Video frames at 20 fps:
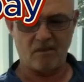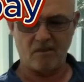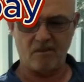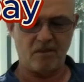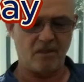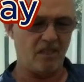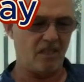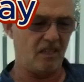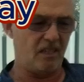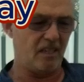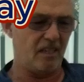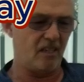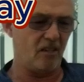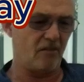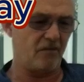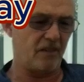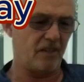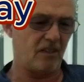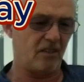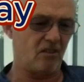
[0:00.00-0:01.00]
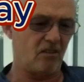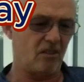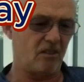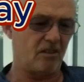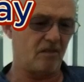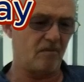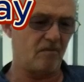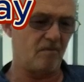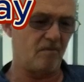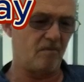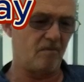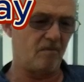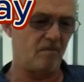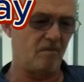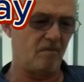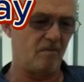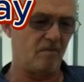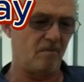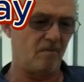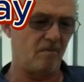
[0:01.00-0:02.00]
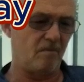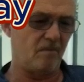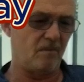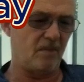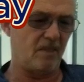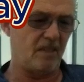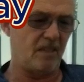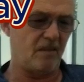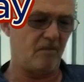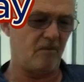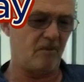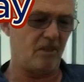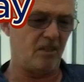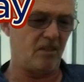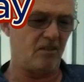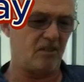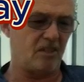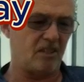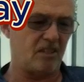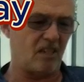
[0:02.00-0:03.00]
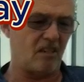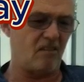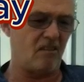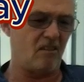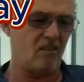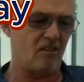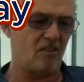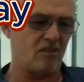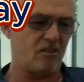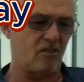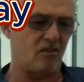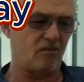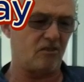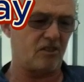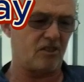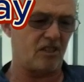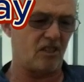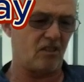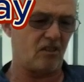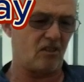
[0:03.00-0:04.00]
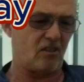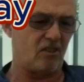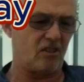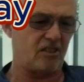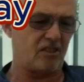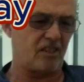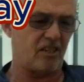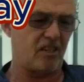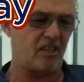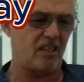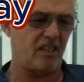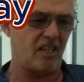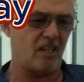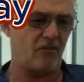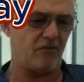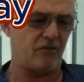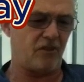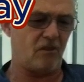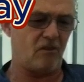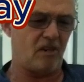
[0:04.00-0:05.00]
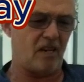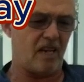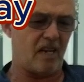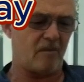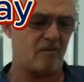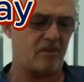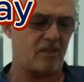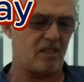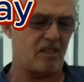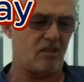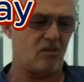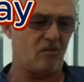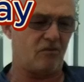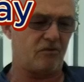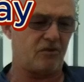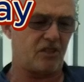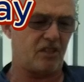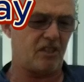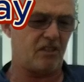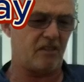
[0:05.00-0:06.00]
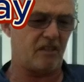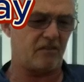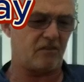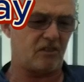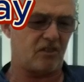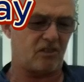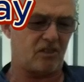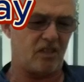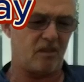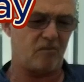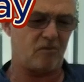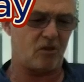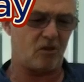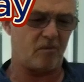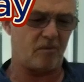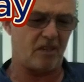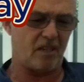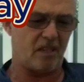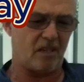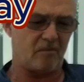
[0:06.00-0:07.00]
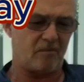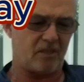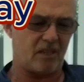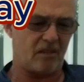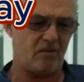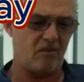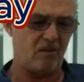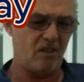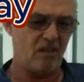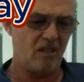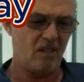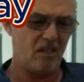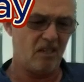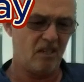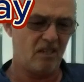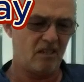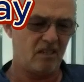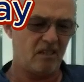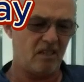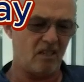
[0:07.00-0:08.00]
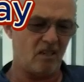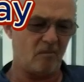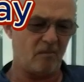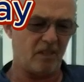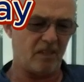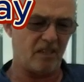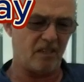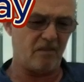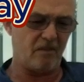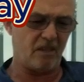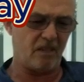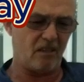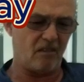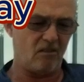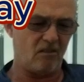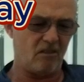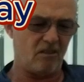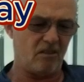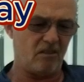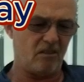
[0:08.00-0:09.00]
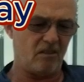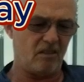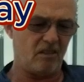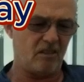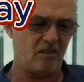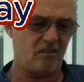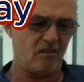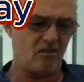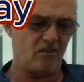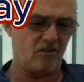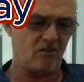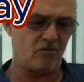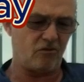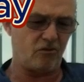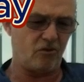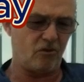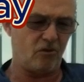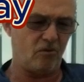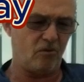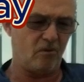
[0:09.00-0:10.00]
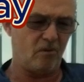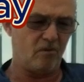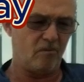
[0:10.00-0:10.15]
Nearly there, I think, guys. Yeah, we use it. Don't last long stuff, guys, so you only get a few laps and then obviously you have to keep topping it up. So yeah, I mean, there we go, look, it's on the crawl.